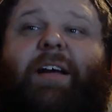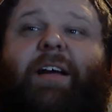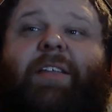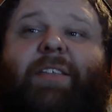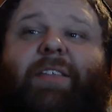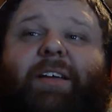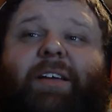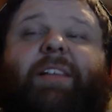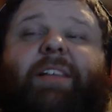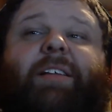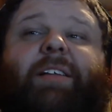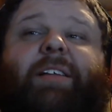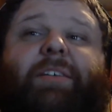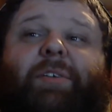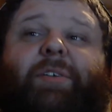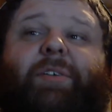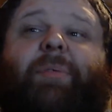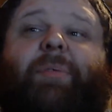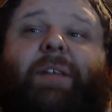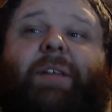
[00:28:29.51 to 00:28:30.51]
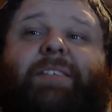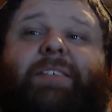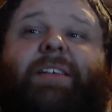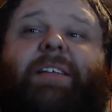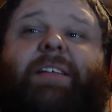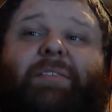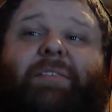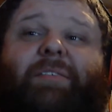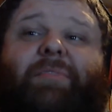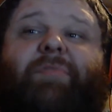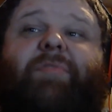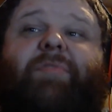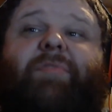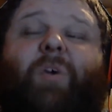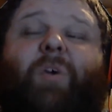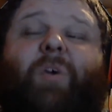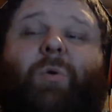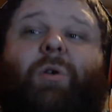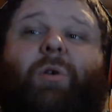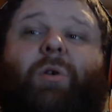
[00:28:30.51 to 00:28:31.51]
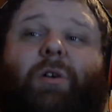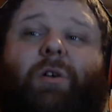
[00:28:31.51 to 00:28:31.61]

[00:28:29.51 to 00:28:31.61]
I think I left your place at like 4.